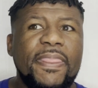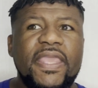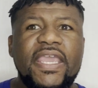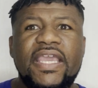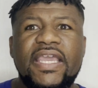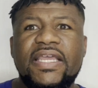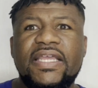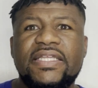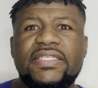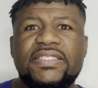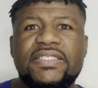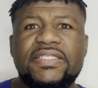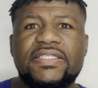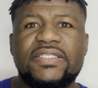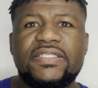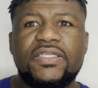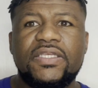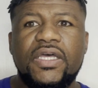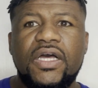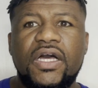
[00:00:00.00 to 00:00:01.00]

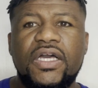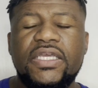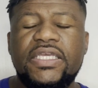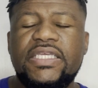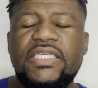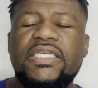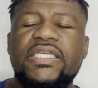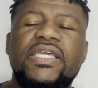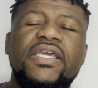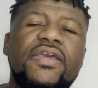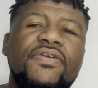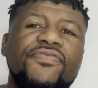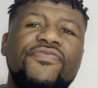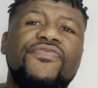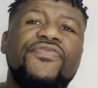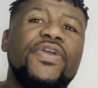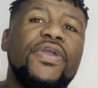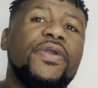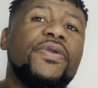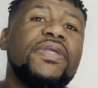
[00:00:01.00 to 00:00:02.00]
It's again
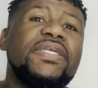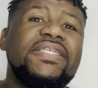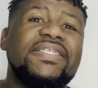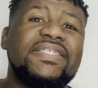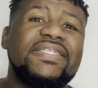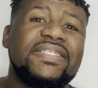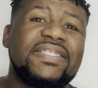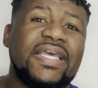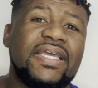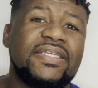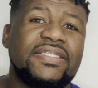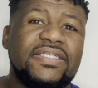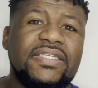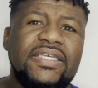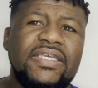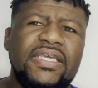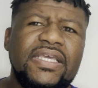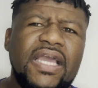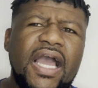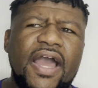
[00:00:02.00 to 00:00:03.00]
very
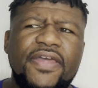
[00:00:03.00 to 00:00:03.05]
sexy.